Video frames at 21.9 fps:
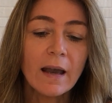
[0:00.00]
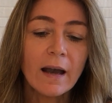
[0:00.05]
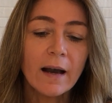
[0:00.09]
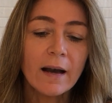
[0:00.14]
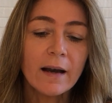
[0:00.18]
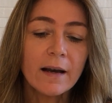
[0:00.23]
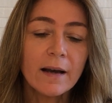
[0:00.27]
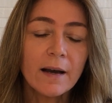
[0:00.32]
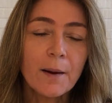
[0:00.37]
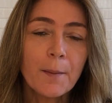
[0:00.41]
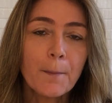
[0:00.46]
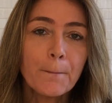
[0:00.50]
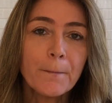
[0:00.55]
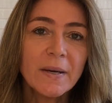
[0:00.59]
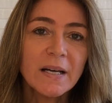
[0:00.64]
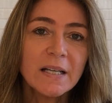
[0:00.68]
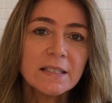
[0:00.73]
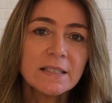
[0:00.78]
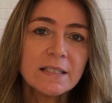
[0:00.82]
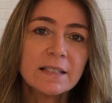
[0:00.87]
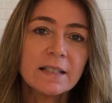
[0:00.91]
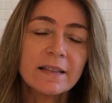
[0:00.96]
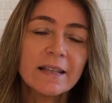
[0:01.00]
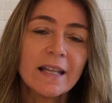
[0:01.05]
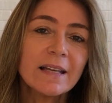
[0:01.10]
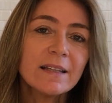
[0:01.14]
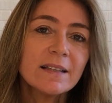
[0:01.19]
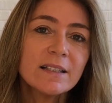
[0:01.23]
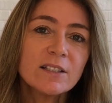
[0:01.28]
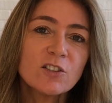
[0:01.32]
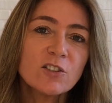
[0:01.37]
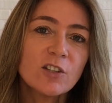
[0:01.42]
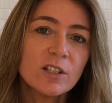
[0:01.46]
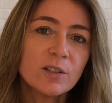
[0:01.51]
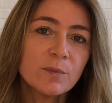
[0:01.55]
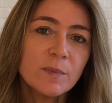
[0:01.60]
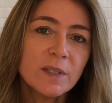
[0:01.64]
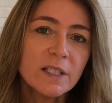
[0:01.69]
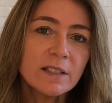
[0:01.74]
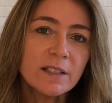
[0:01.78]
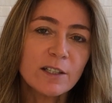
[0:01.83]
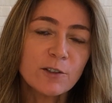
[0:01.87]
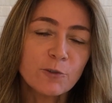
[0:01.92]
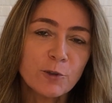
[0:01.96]
But that does not
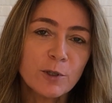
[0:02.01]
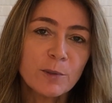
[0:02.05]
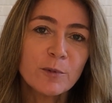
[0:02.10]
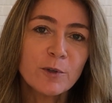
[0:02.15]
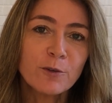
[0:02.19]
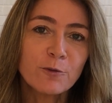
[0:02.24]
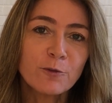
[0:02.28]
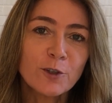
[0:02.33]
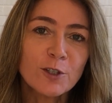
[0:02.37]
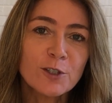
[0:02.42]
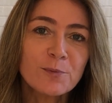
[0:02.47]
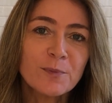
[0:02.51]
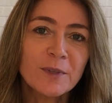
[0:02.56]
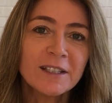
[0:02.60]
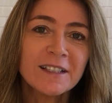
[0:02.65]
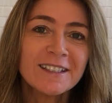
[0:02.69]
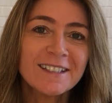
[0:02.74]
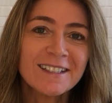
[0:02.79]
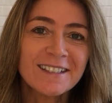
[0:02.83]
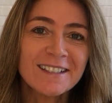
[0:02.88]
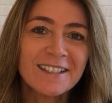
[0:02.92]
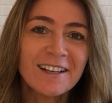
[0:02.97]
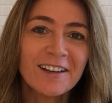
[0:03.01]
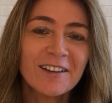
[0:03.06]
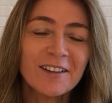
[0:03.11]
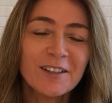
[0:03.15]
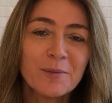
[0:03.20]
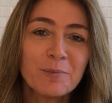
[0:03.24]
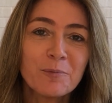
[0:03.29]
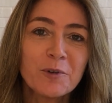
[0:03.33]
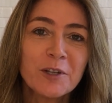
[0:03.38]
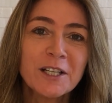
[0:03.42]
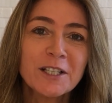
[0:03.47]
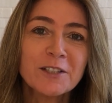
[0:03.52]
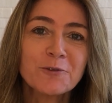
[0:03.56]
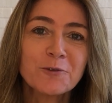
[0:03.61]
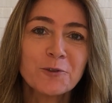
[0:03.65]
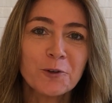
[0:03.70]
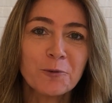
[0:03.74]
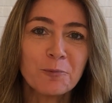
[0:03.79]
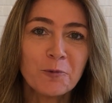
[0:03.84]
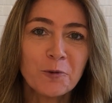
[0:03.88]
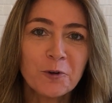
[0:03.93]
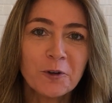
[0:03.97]
mean that criminal enforcement necessarily brings
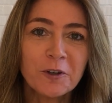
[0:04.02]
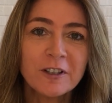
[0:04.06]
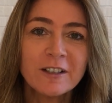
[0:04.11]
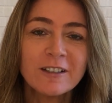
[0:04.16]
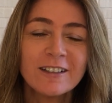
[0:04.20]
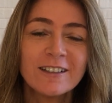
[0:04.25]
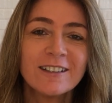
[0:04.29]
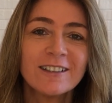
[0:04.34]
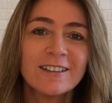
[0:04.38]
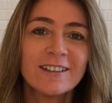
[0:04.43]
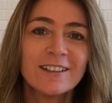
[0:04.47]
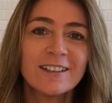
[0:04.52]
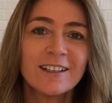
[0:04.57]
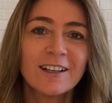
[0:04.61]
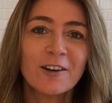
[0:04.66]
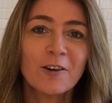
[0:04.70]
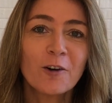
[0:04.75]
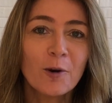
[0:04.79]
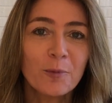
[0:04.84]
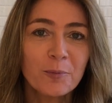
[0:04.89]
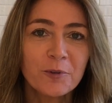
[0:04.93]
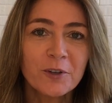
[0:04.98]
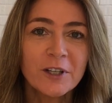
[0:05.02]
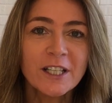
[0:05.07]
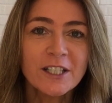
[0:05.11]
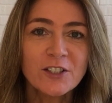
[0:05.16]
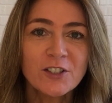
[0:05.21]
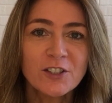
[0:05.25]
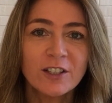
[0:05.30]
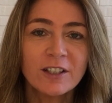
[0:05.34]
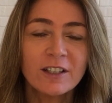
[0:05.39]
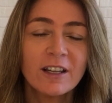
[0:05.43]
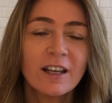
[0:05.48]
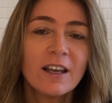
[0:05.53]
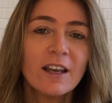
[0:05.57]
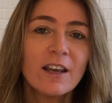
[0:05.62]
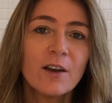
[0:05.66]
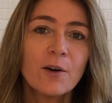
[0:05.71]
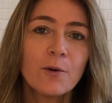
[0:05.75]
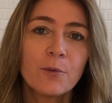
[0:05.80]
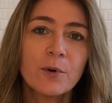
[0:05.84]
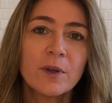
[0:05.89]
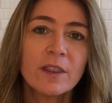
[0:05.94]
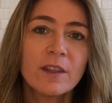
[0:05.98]
for more cooperation
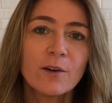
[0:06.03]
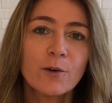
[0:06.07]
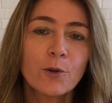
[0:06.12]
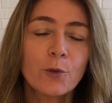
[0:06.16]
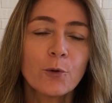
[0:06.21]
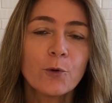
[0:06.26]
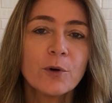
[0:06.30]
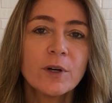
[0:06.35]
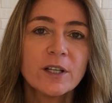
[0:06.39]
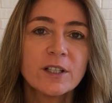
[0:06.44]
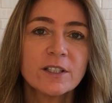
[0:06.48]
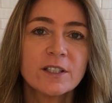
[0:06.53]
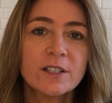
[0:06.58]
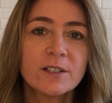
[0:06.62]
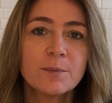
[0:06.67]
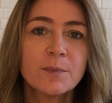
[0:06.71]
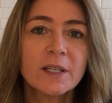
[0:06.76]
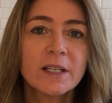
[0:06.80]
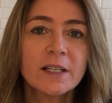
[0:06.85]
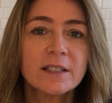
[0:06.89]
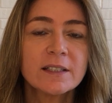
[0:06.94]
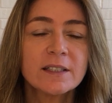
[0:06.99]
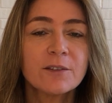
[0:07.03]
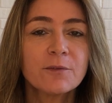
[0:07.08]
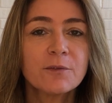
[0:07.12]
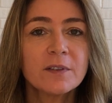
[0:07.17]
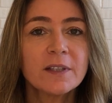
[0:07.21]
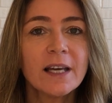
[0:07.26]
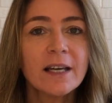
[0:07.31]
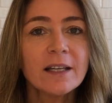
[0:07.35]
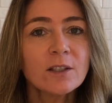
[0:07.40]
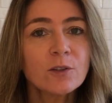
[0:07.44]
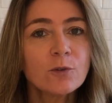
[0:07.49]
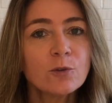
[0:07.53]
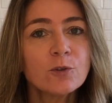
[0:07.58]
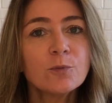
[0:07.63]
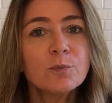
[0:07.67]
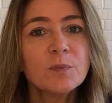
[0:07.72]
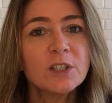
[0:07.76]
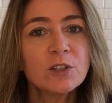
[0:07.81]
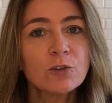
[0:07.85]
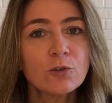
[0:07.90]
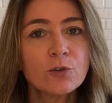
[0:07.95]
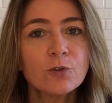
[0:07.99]
with the authorities, because if that could
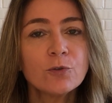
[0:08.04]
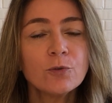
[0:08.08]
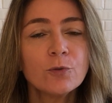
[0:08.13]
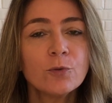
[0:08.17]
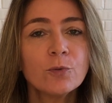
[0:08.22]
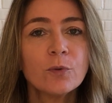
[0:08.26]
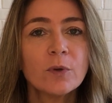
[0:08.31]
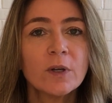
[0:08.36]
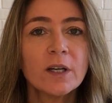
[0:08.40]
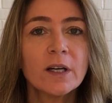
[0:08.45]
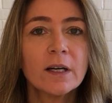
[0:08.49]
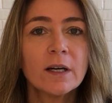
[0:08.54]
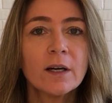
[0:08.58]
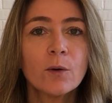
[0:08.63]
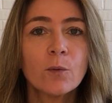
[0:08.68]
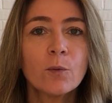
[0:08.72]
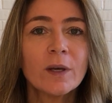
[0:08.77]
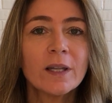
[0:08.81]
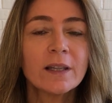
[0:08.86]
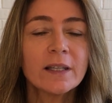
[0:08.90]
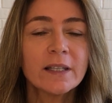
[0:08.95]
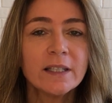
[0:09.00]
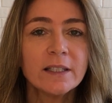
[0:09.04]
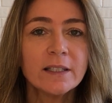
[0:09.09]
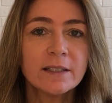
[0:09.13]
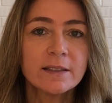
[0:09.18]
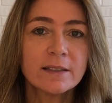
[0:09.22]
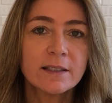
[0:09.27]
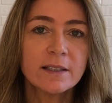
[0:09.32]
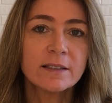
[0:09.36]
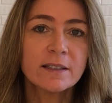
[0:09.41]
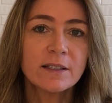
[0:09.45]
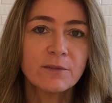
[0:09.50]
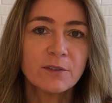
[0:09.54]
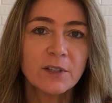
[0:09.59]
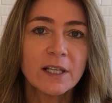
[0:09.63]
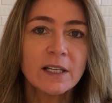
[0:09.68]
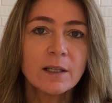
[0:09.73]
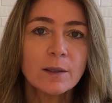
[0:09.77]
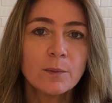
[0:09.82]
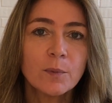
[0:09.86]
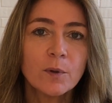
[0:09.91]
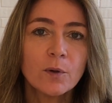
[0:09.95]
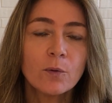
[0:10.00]
be true when leniency is
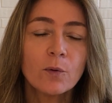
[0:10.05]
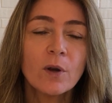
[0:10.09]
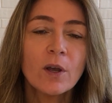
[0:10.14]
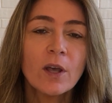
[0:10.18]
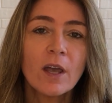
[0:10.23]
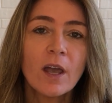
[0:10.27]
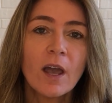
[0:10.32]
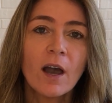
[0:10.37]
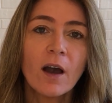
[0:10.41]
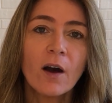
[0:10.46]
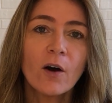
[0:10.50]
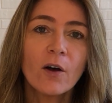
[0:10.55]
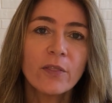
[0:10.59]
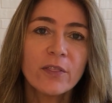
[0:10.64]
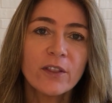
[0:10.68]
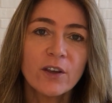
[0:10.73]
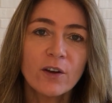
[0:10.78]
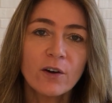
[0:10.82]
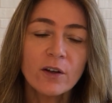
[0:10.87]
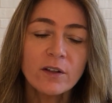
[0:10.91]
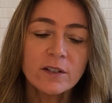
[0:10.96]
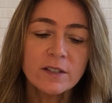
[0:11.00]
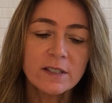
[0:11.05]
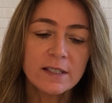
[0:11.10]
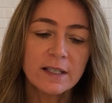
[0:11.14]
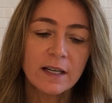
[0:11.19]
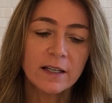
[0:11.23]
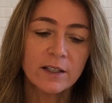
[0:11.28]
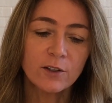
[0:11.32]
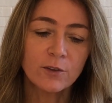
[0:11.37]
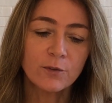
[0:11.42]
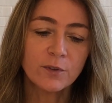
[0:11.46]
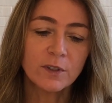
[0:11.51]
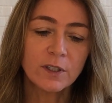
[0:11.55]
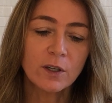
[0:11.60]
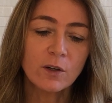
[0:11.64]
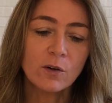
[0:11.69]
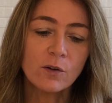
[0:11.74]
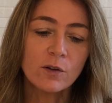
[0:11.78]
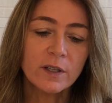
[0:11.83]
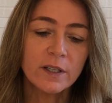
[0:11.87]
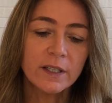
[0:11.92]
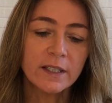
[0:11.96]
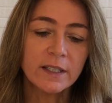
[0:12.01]
available, on the other side of the
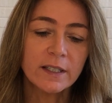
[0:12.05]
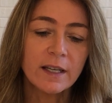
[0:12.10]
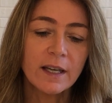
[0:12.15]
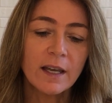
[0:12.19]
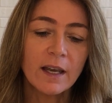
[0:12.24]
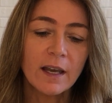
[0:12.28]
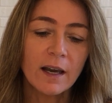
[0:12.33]
coin,